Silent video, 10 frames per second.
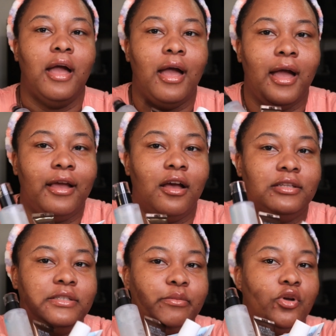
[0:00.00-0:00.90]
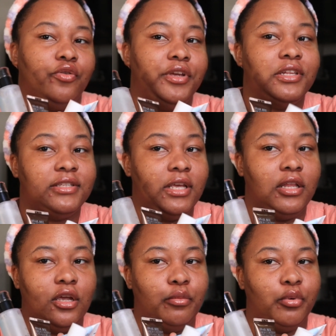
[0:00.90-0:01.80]
I got some Korean
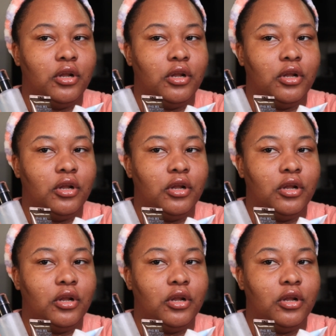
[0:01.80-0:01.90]
skincare